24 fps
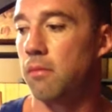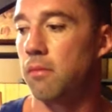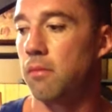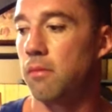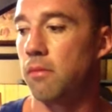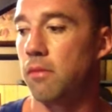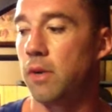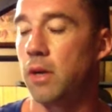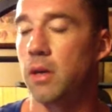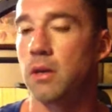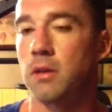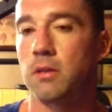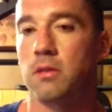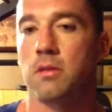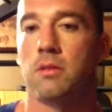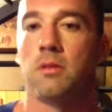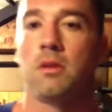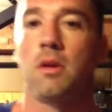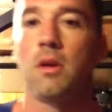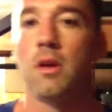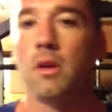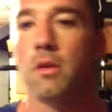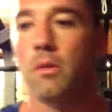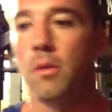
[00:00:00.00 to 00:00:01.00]
first
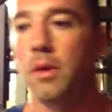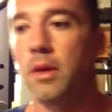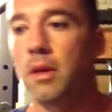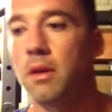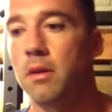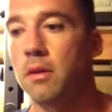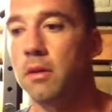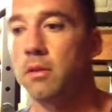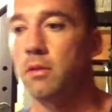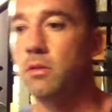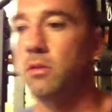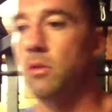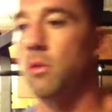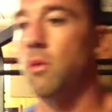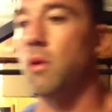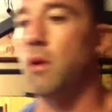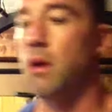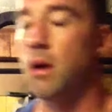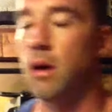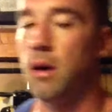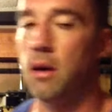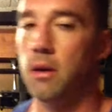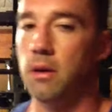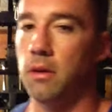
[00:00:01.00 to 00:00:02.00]
when doing
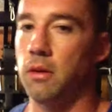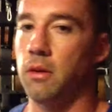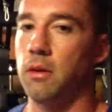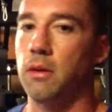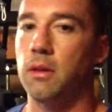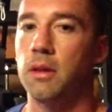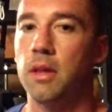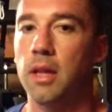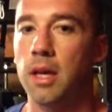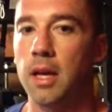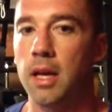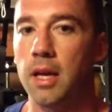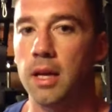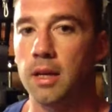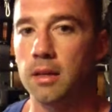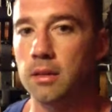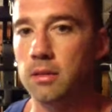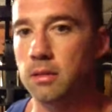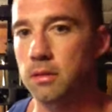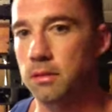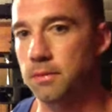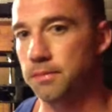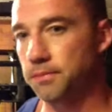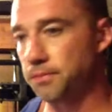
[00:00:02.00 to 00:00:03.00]
squat or doing legs.
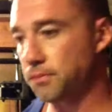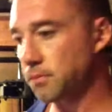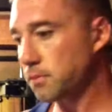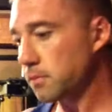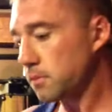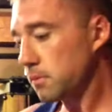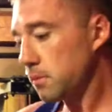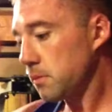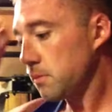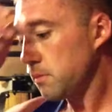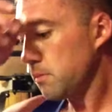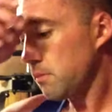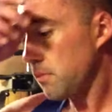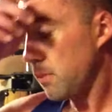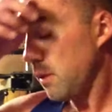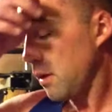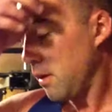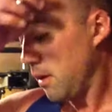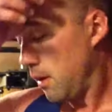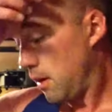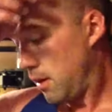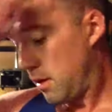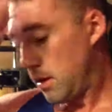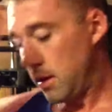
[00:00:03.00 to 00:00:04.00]

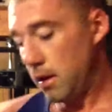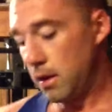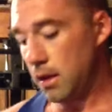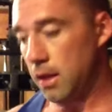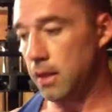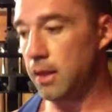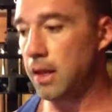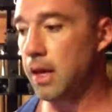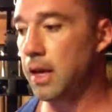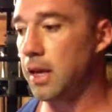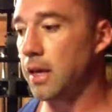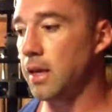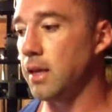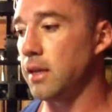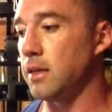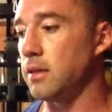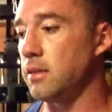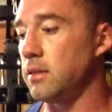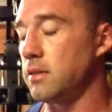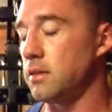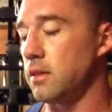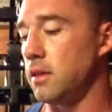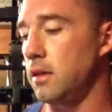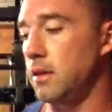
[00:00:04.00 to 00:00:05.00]
And that
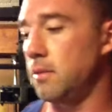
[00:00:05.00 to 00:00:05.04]
is,